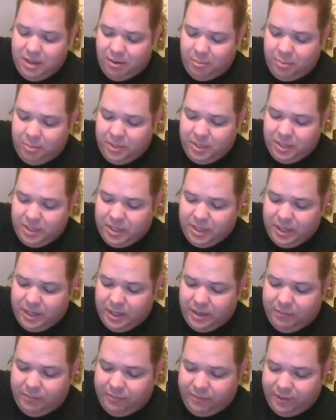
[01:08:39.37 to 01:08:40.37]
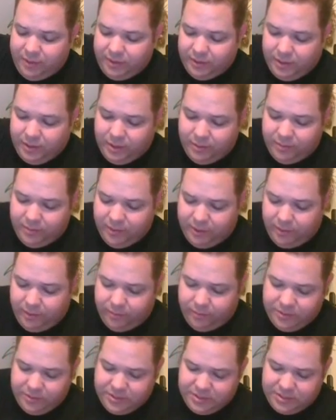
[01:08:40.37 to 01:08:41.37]
that would be a conflict of
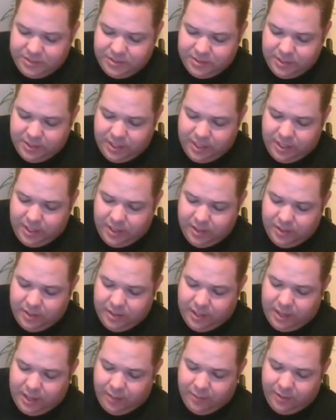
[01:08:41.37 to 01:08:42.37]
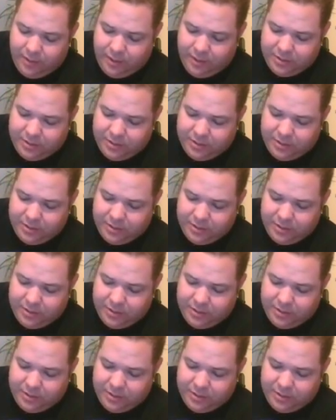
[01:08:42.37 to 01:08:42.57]
interest, and I